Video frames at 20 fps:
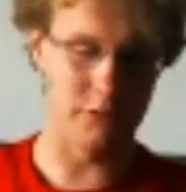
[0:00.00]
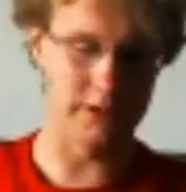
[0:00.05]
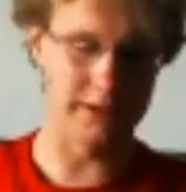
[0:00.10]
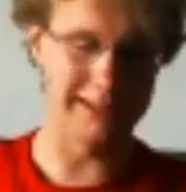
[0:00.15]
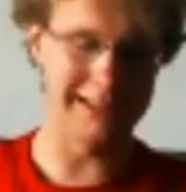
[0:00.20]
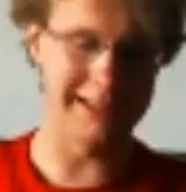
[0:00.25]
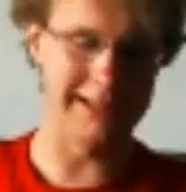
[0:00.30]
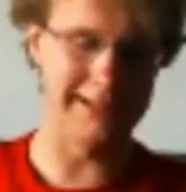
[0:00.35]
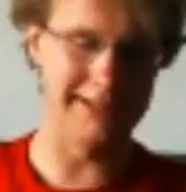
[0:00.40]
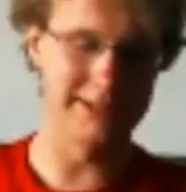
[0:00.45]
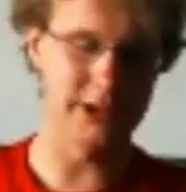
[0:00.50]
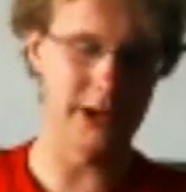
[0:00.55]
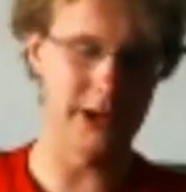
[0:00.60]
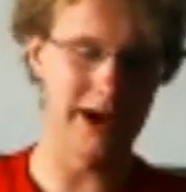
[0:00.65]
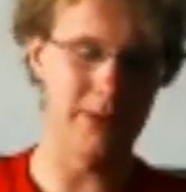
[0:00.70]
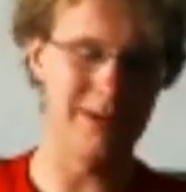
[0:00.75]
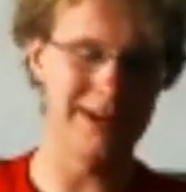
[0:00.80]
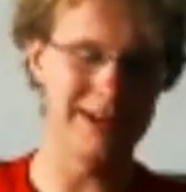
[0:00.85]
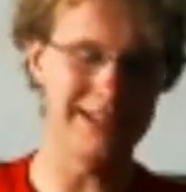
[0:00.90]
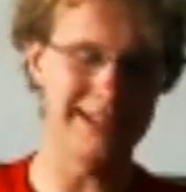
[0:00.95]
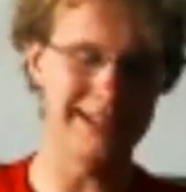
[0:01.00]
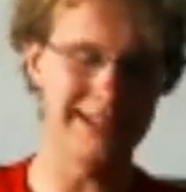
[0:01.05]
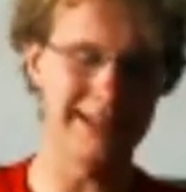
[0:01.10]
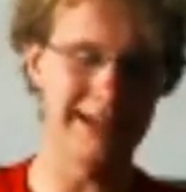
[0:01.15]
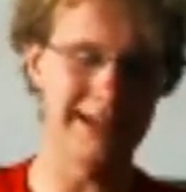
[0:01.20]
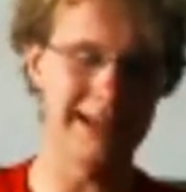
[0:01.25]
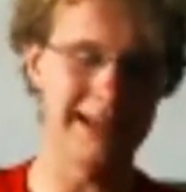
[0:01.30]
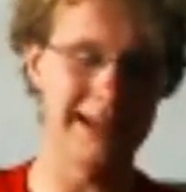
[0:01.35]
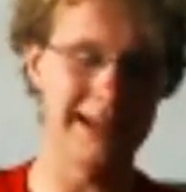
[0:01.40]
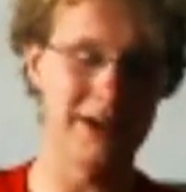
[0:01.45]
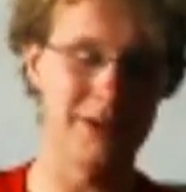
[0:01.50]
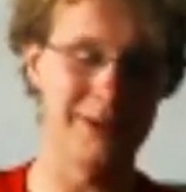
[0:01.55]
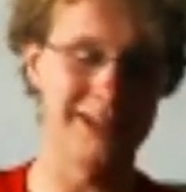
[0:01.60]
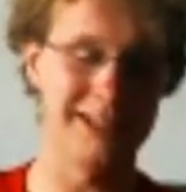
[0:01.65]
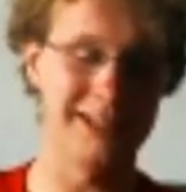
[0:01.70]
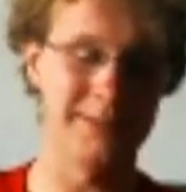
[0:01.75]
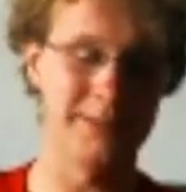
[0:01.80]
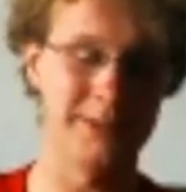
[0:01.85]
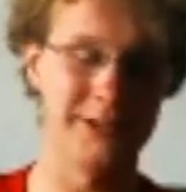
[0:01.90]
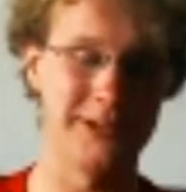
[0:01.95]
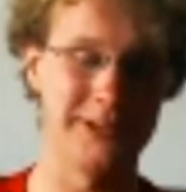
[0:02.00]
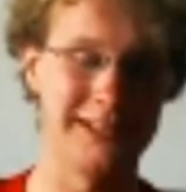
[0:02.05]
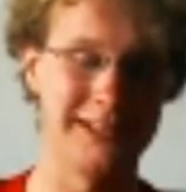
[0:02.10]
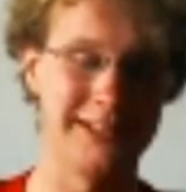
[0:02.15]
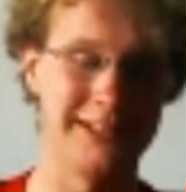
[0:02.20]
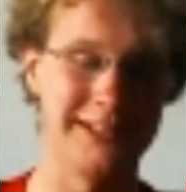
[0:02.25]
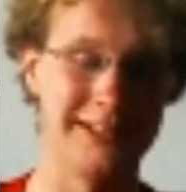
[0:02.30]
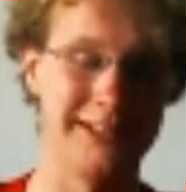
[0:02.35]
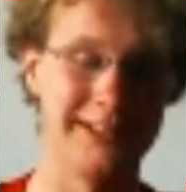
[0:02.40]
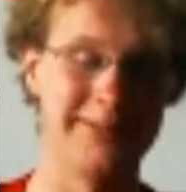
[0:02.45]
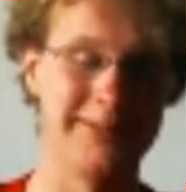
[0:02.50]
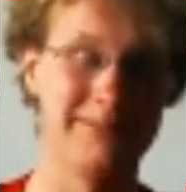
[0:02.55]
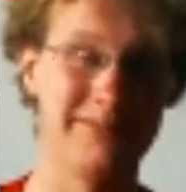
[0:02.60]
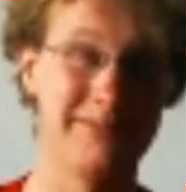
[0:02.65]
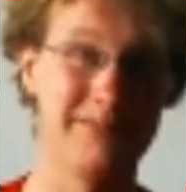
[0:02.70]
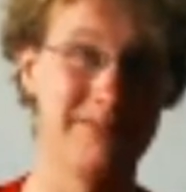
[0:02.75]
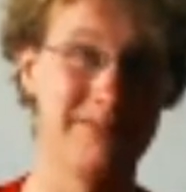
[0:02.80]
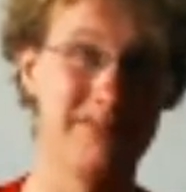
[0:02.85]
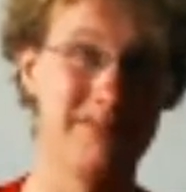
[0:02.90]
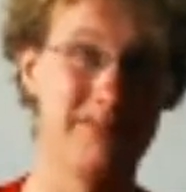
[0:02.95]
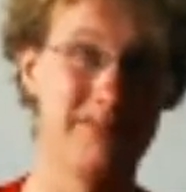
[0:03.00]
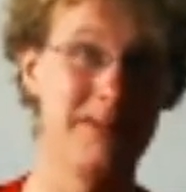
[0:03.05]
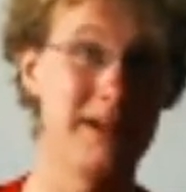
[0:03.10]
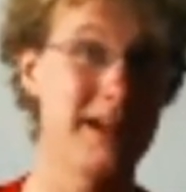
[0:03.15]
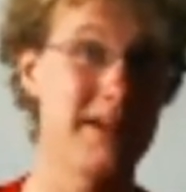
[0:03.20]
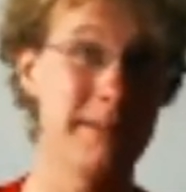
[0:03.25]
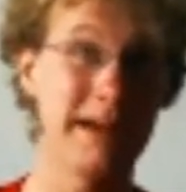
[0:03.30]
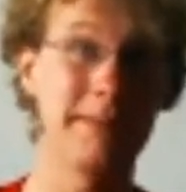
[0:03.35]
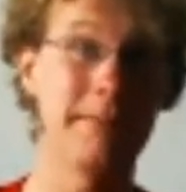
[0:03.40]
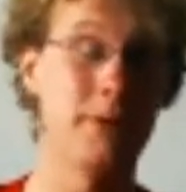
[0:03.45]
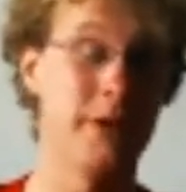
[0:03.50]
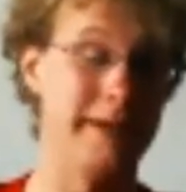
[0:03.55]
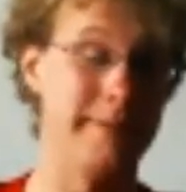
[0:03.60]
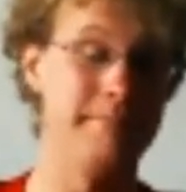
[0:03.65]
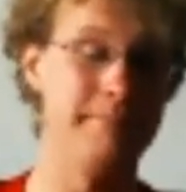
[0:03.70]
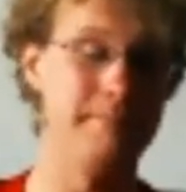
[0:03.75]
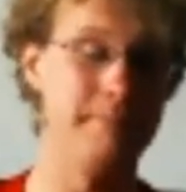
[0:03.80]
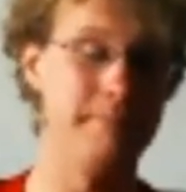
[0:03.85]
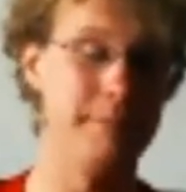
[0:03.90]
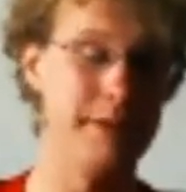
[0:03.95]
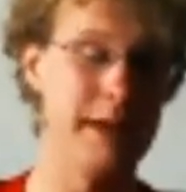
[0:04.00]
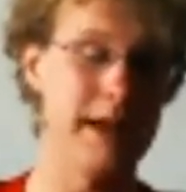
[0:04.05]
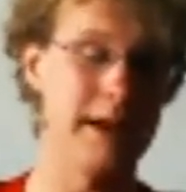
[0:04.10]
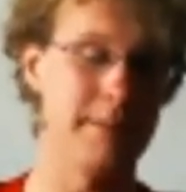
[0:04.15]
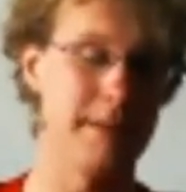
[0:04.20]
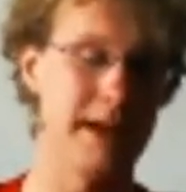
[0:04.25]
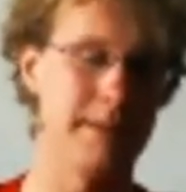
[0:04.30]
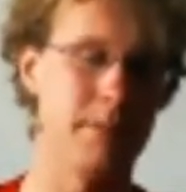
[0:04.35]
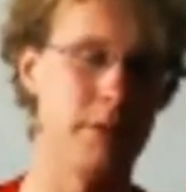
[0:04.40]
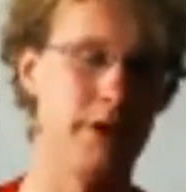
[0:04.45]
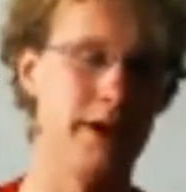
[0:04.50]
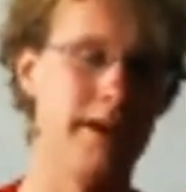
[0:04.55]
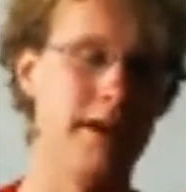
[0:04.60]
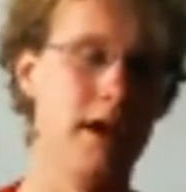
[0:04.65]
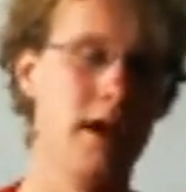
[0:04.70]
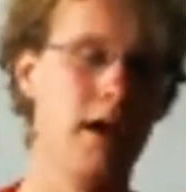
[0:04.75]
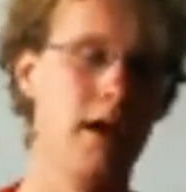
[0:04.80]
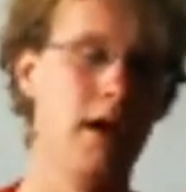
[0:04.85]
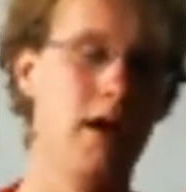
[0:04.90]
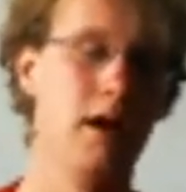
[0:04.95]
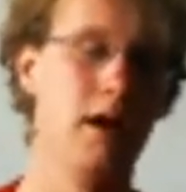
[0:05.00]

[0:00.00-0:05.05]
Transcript: released, so how much is luck and how much is persistence? Not a bad point. Not a bad but They point. have the,